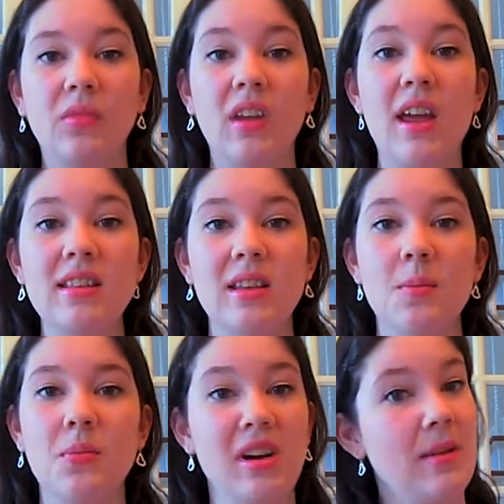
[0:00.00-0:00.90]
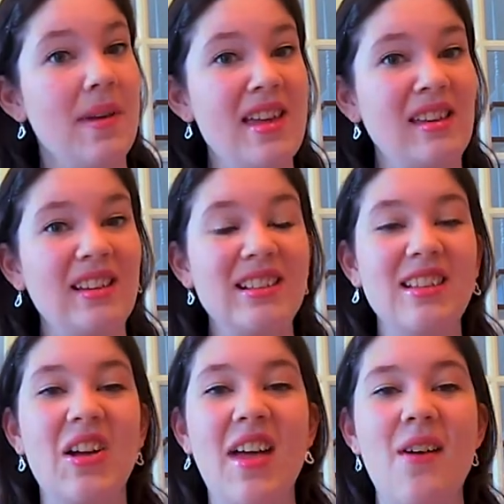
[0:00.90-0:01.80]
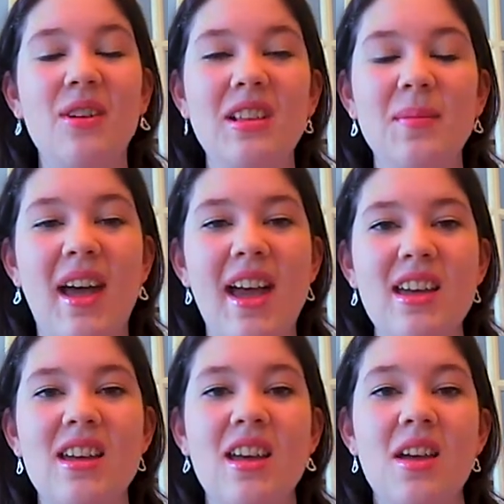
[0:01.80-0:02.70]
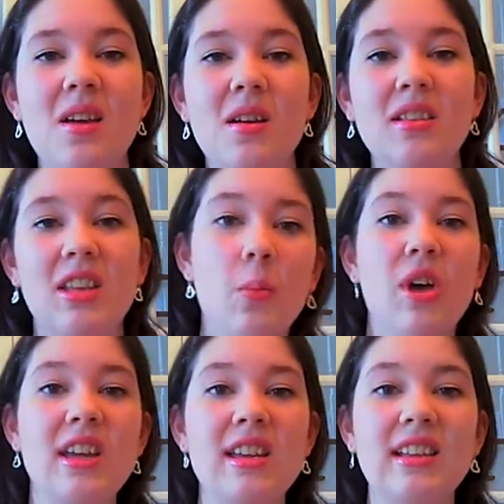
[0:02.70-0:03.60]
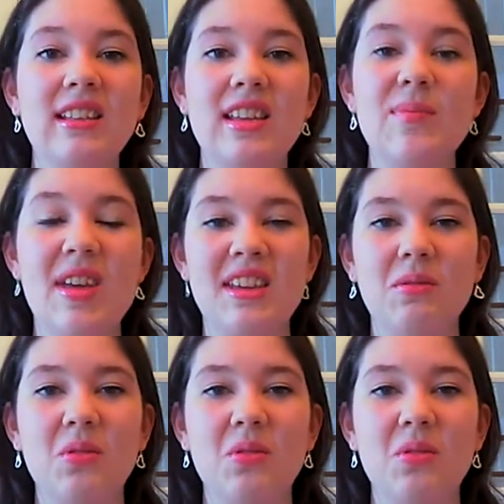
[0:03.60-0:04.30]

and some pretty pink. So that was my somewhat easy makeup